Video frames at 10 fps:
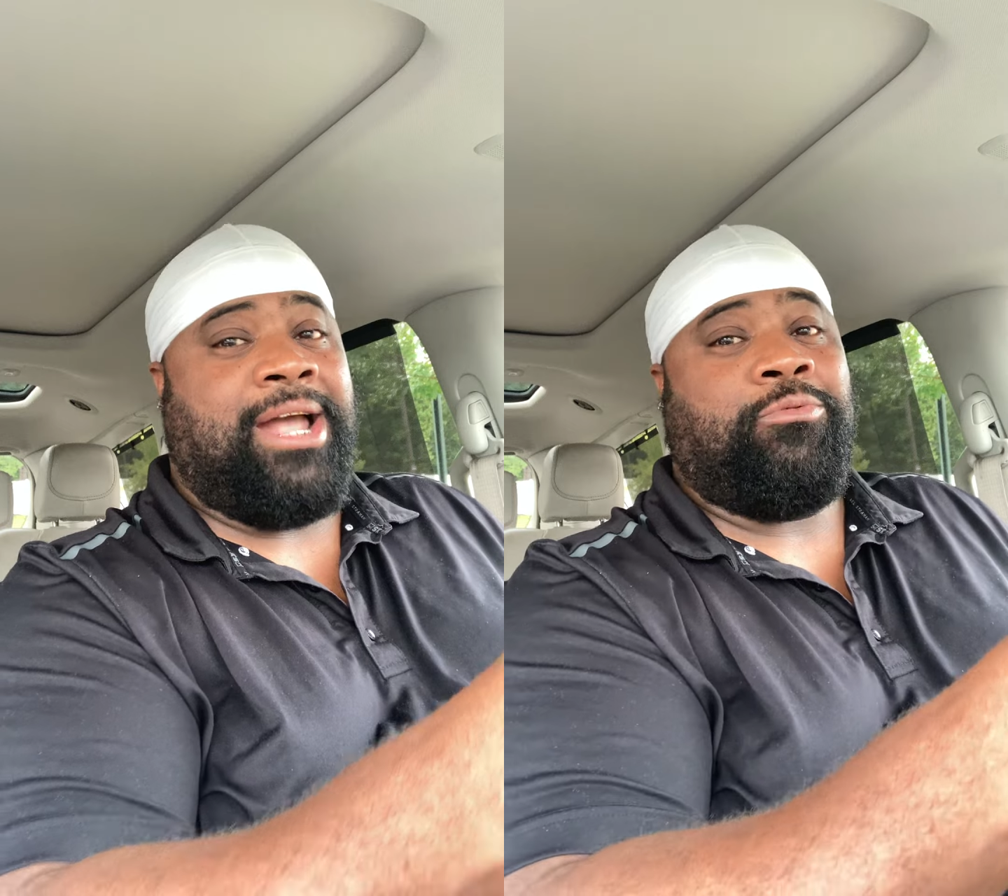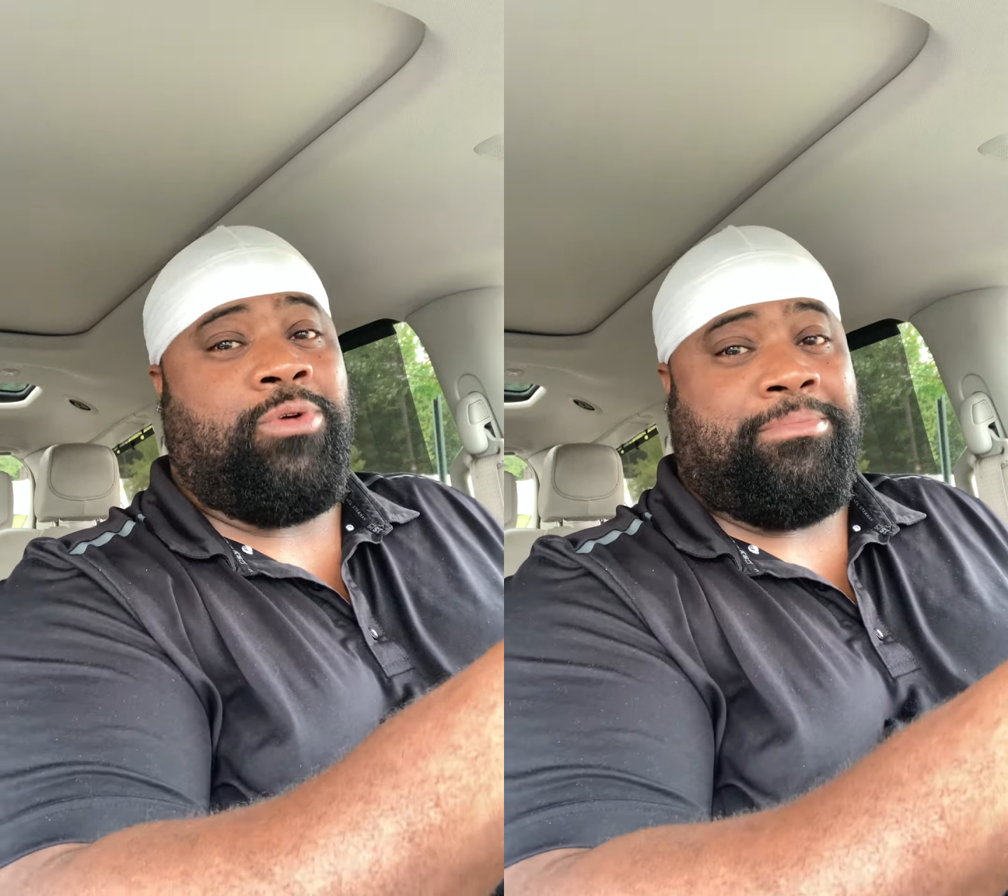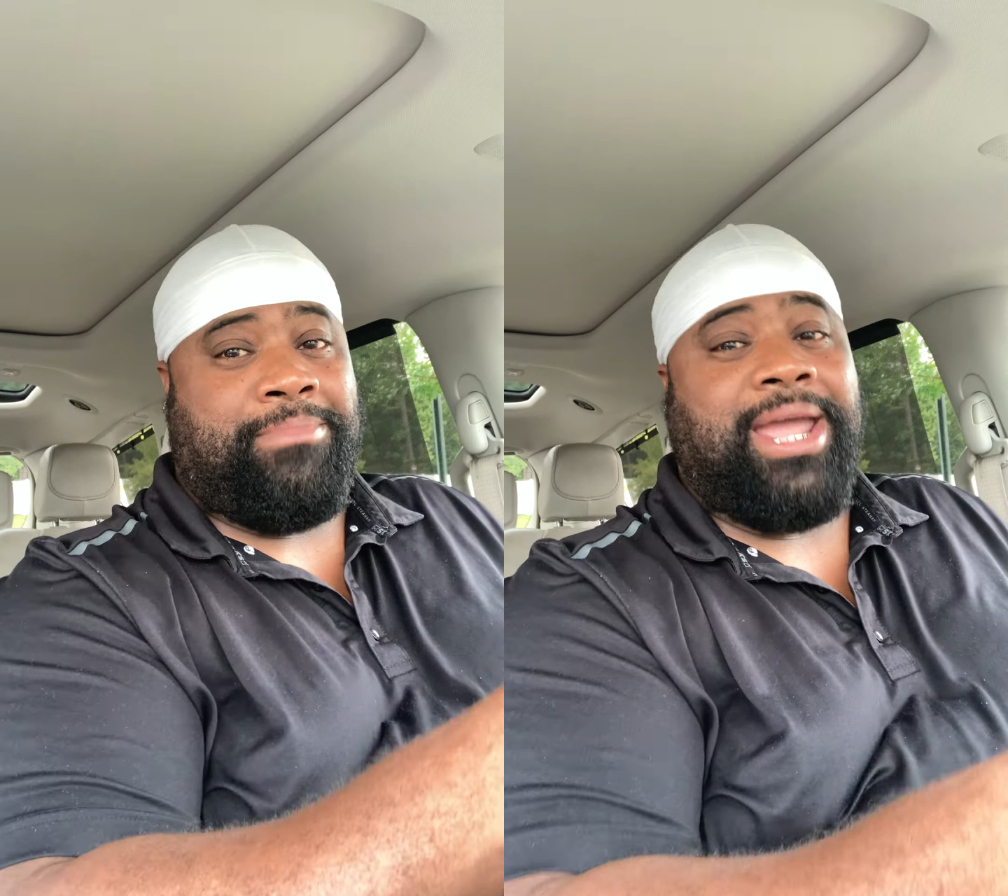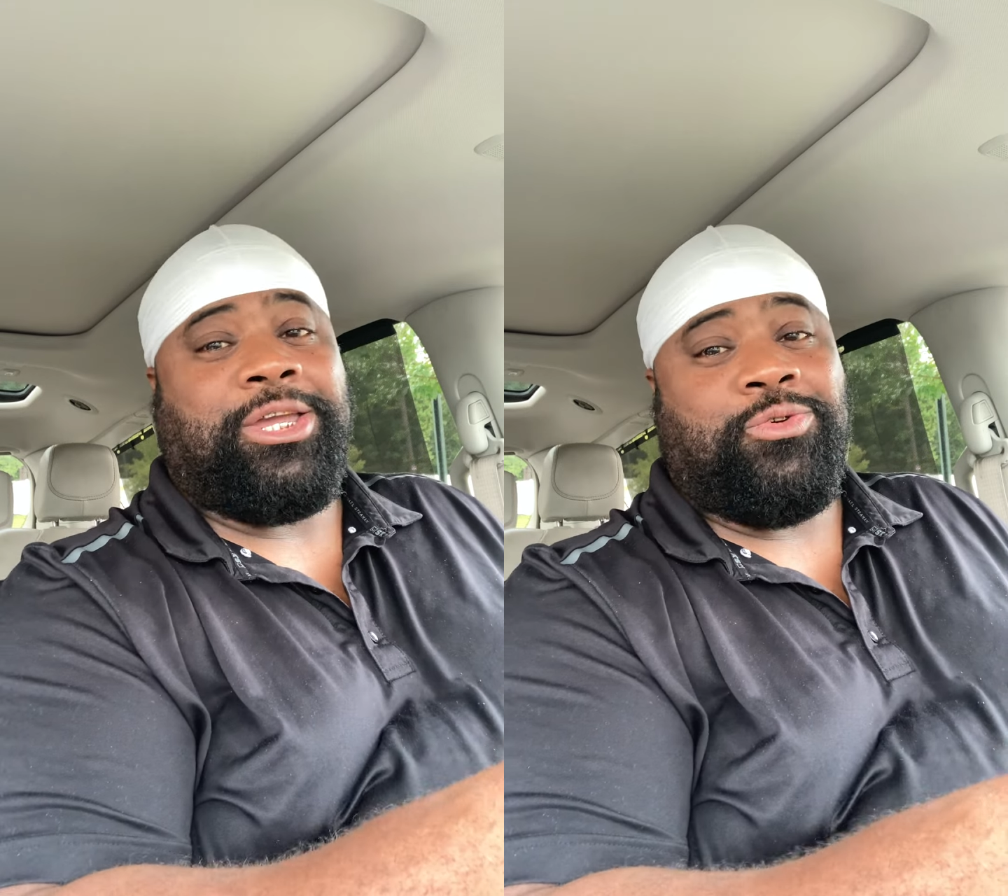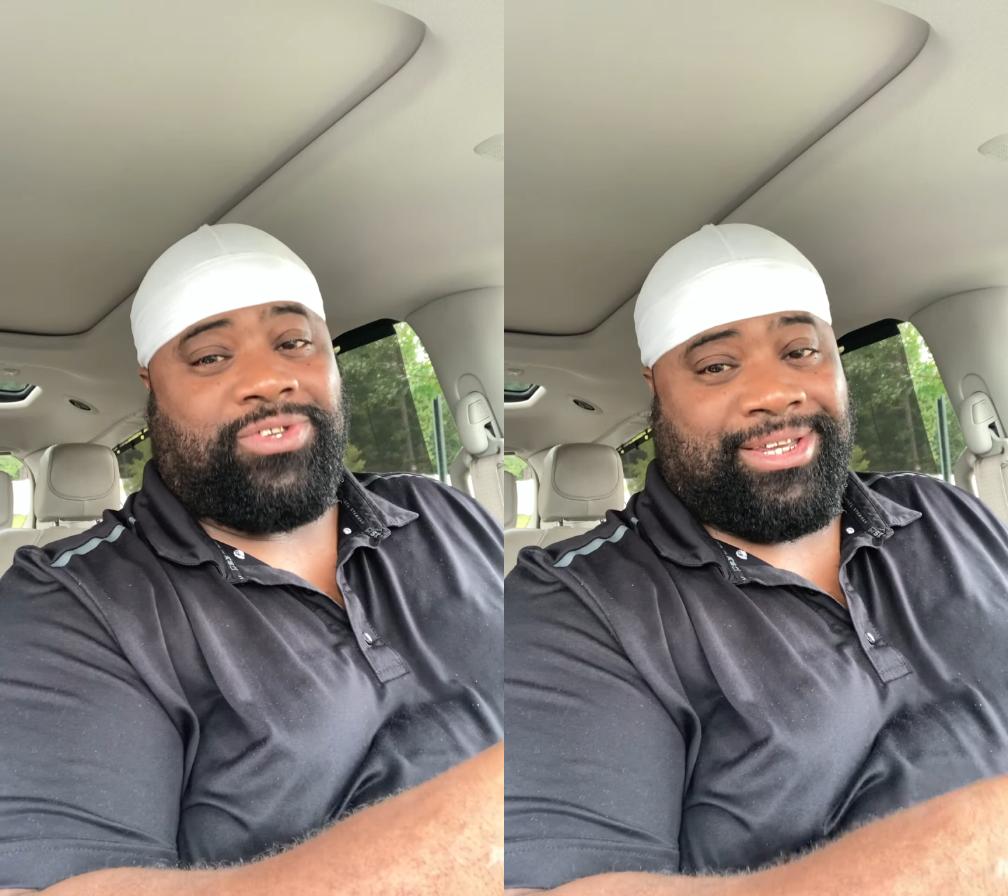would
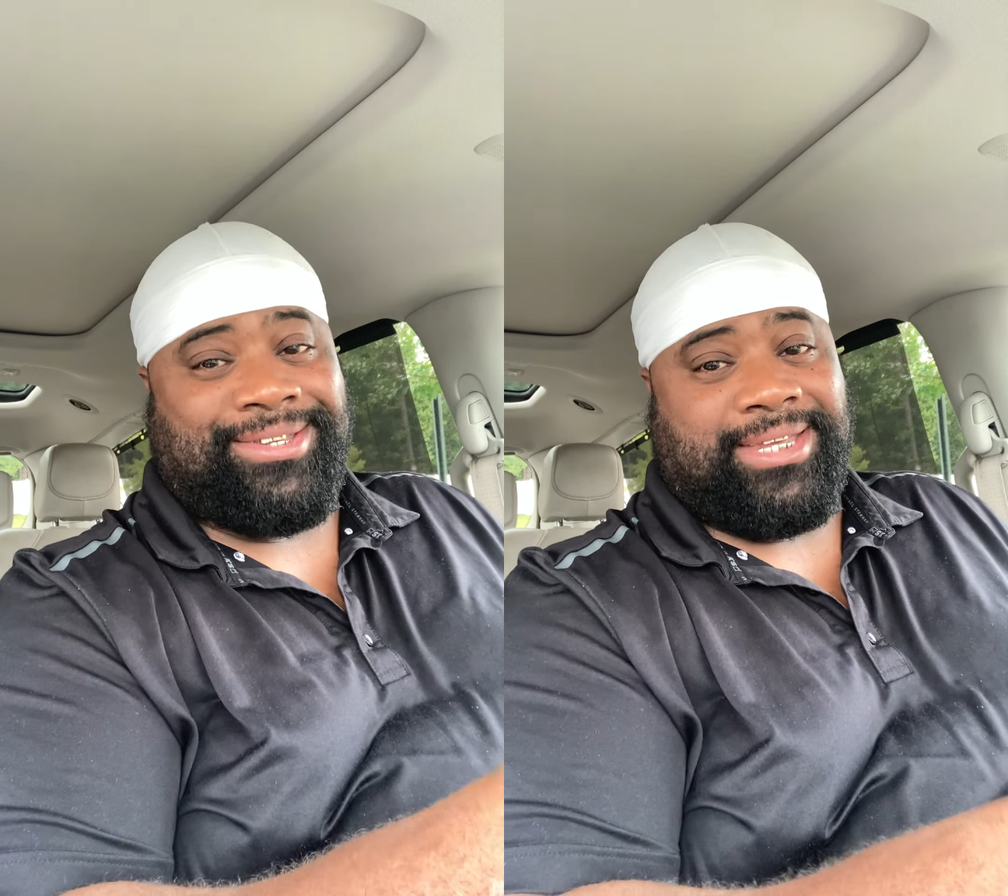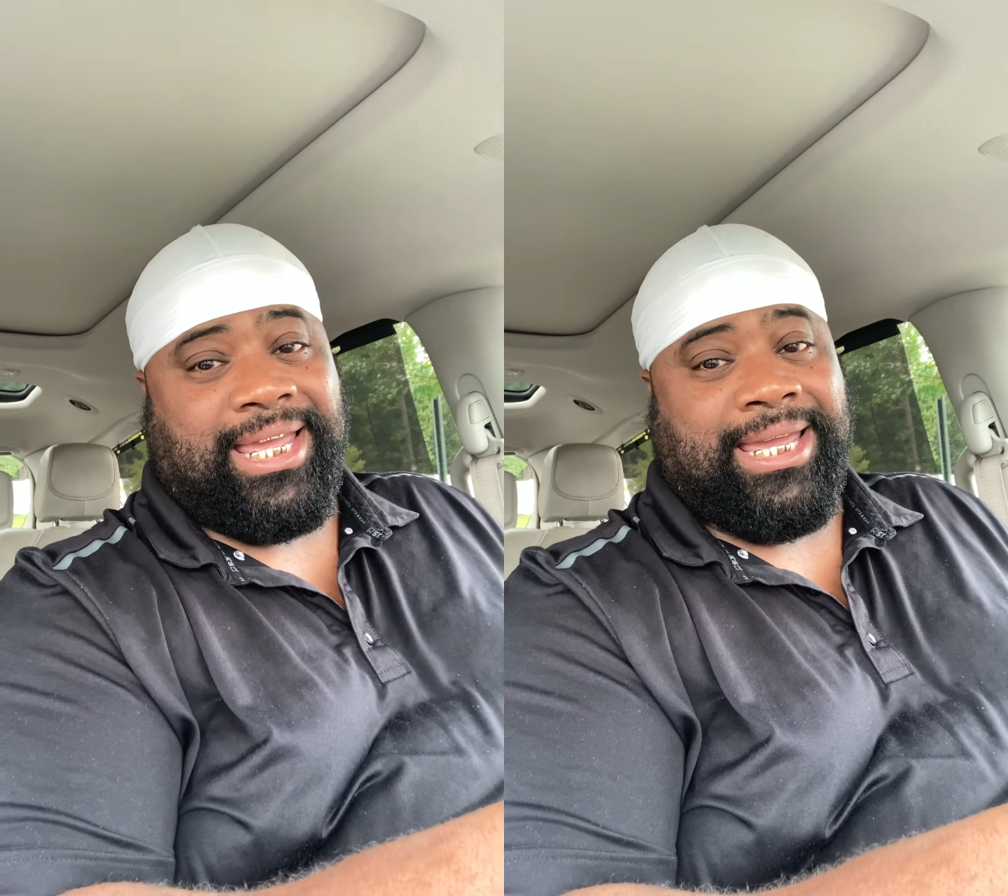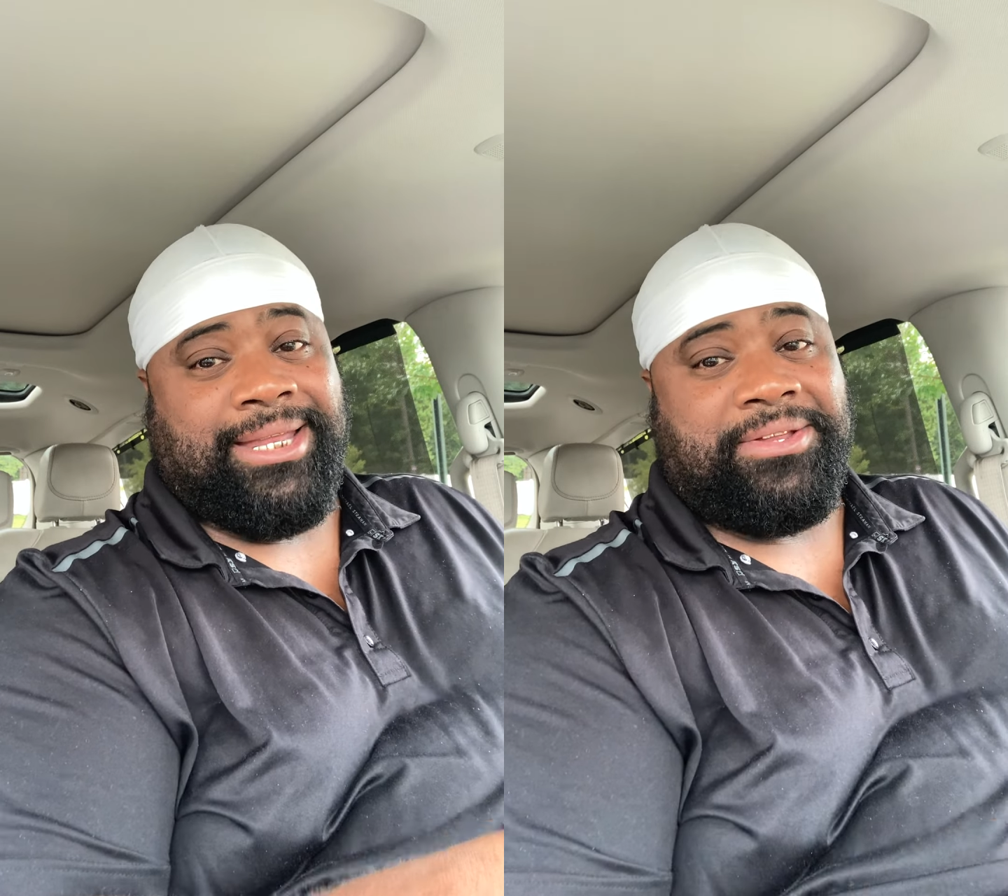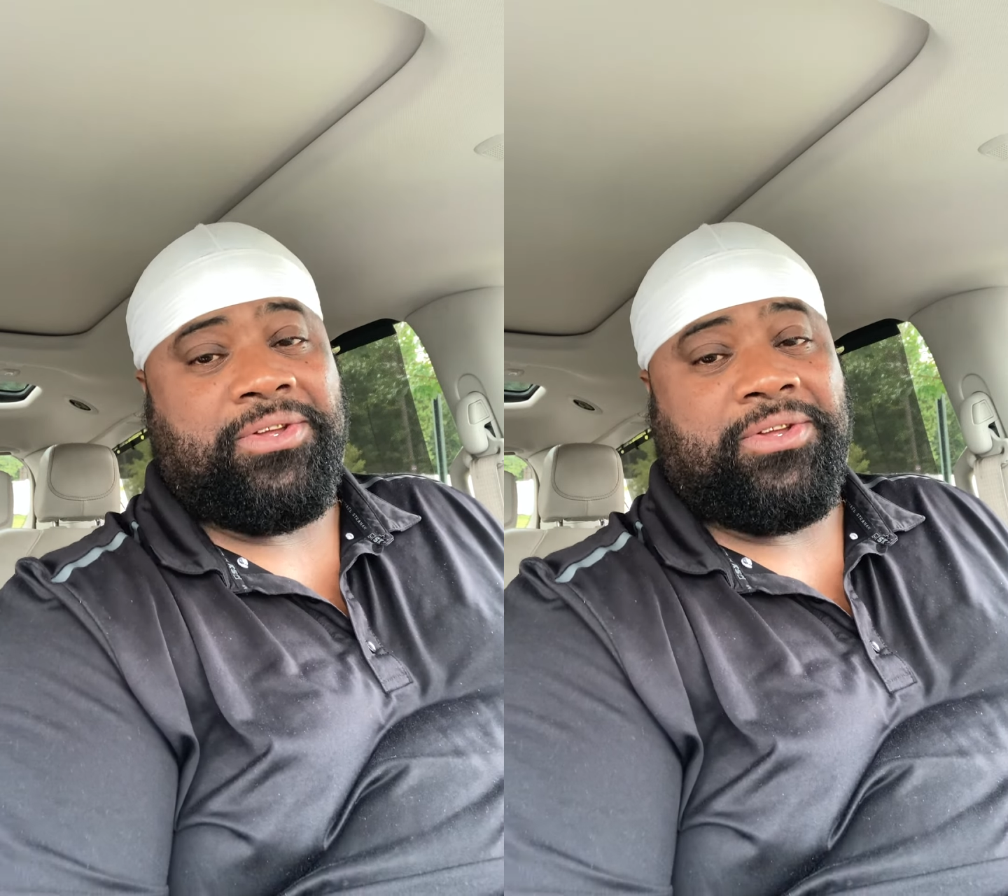make you succeed.